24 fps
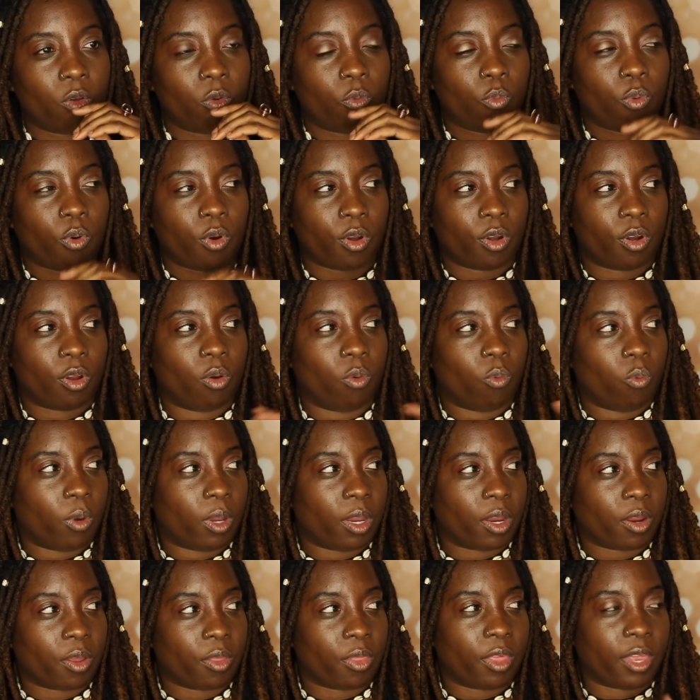weren't
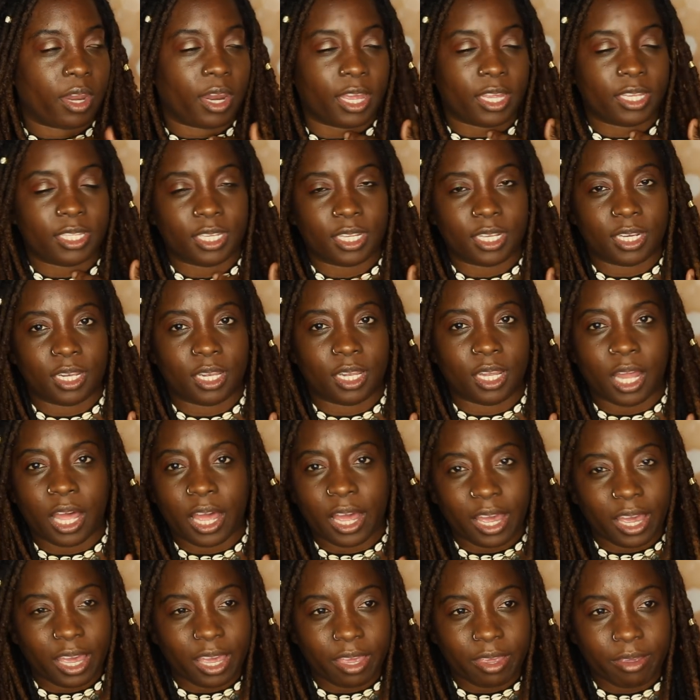aware that I did
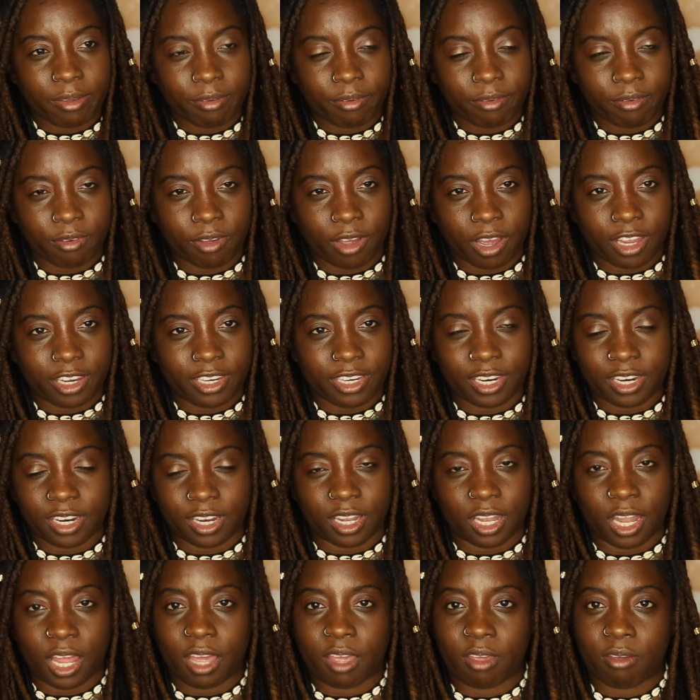live I did
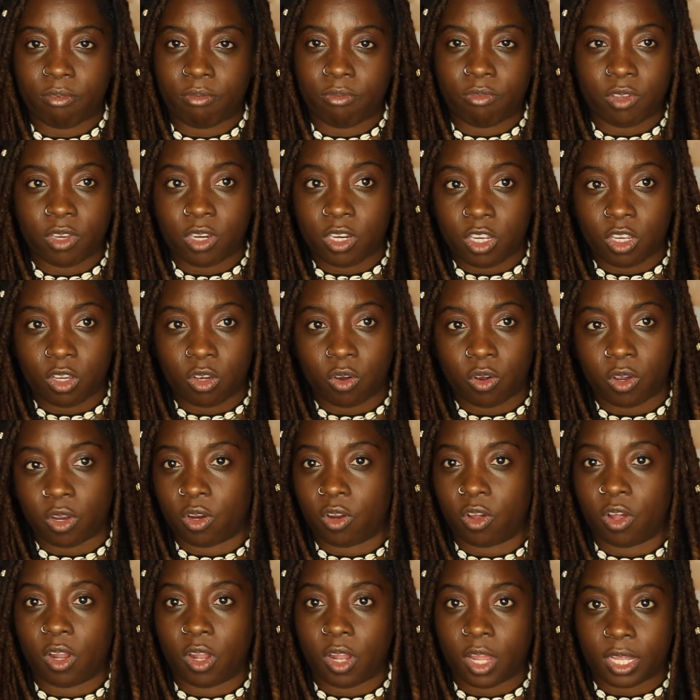a live video
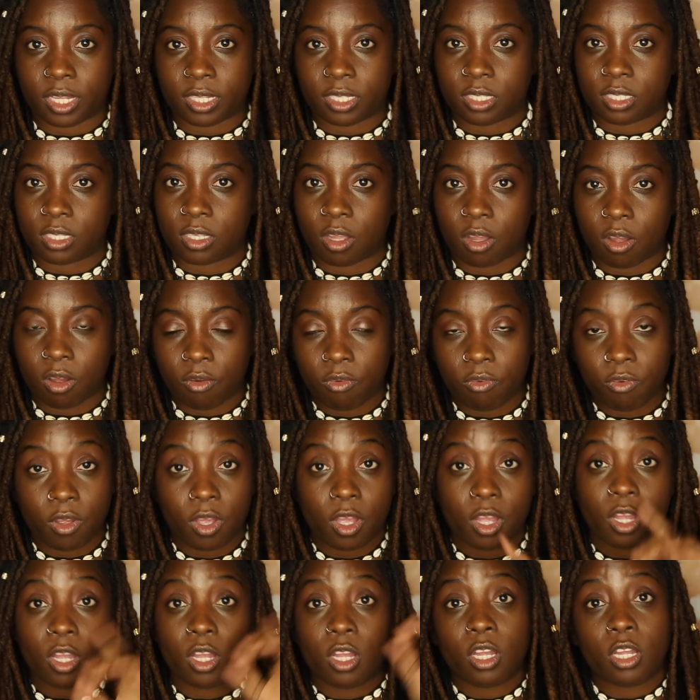and all that stuff
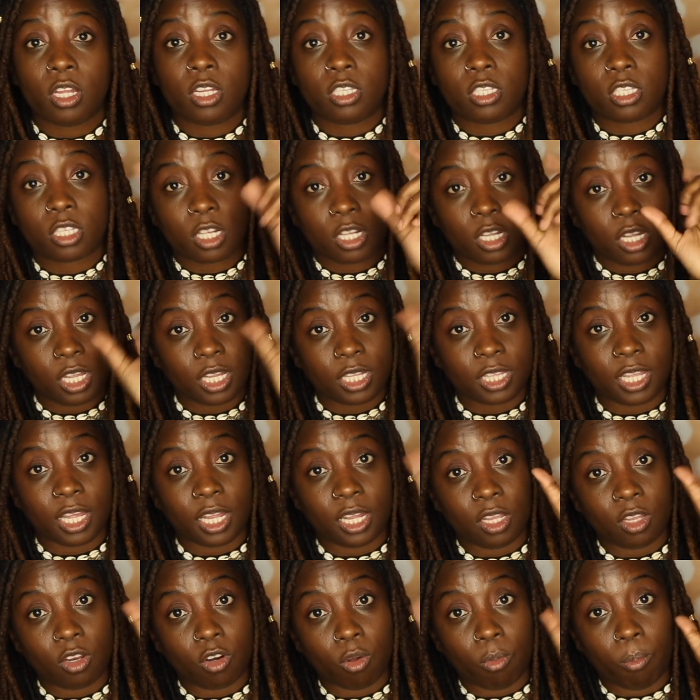click
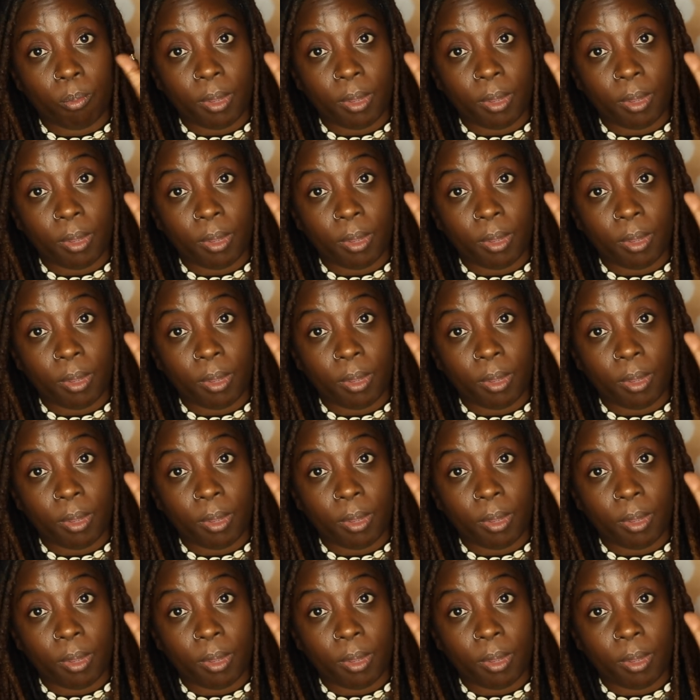that little